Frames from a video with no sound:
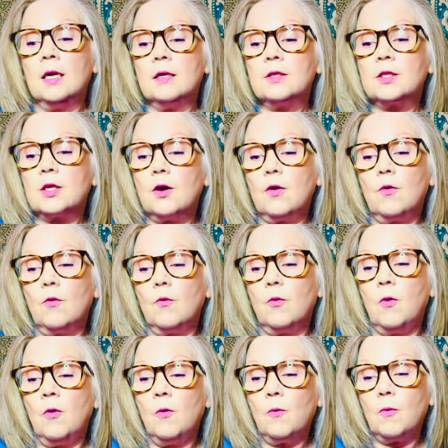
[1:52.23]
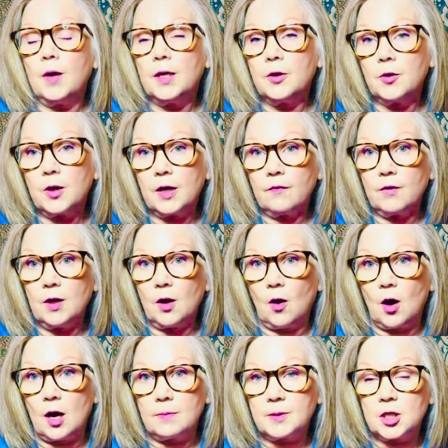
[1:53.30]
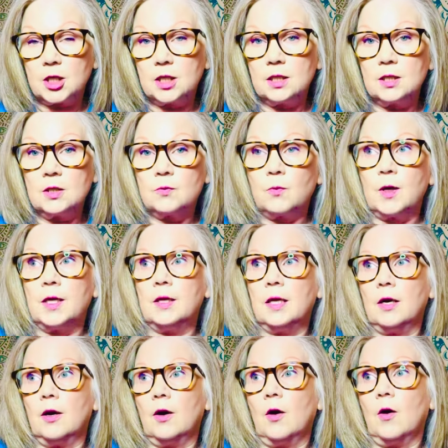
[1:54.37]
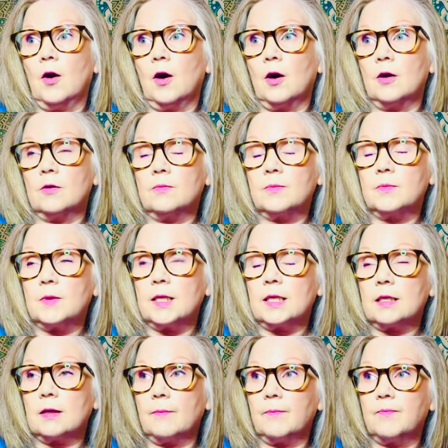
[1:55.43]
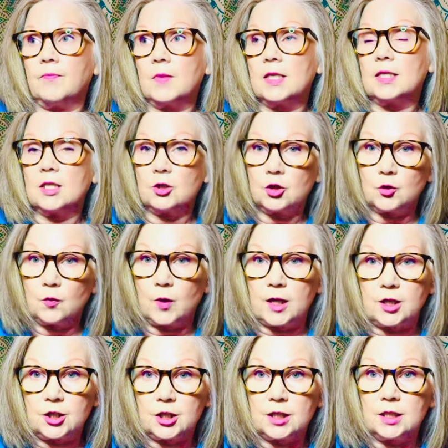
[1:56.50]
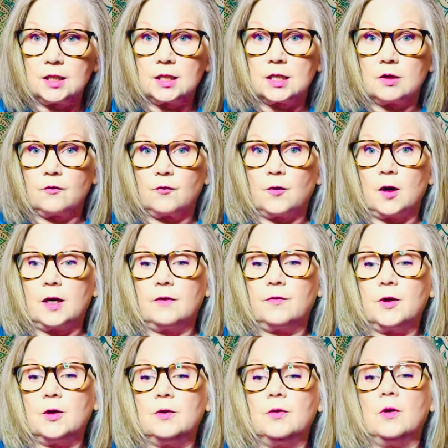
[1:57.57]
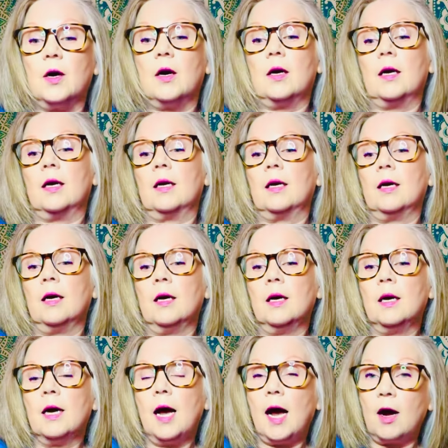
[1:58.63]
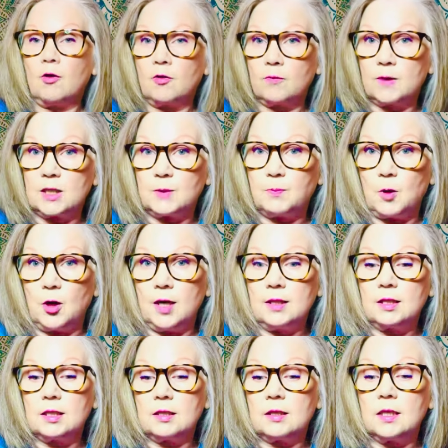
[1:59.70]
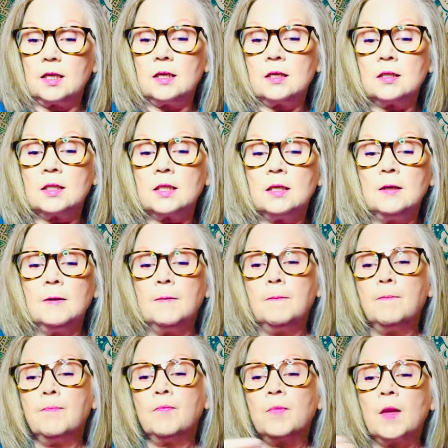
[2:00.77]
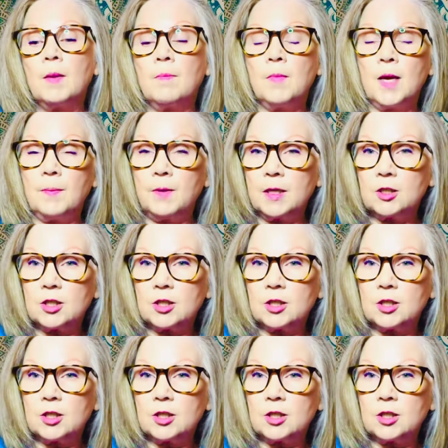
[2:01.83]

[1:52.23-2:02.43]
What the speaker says: So when you're given options, when there are, like, situations in front of you on how to respond to things, maybe